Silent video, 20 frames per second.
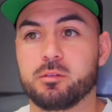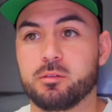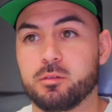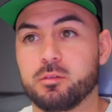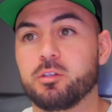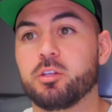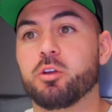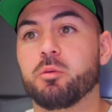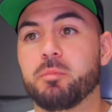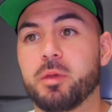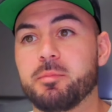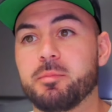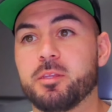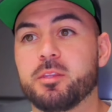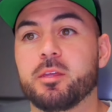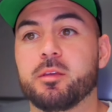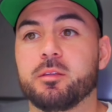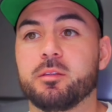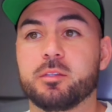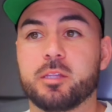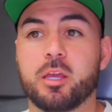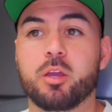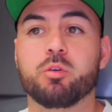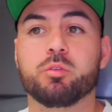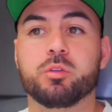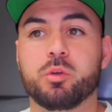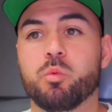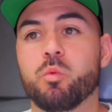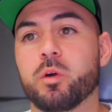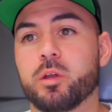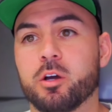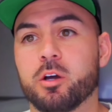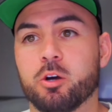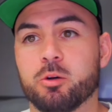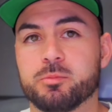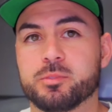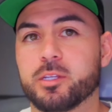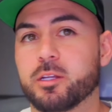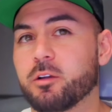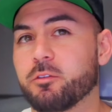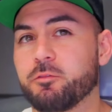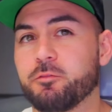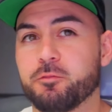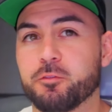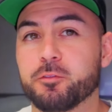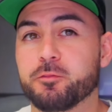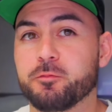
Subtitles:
And maybe they only want homes that are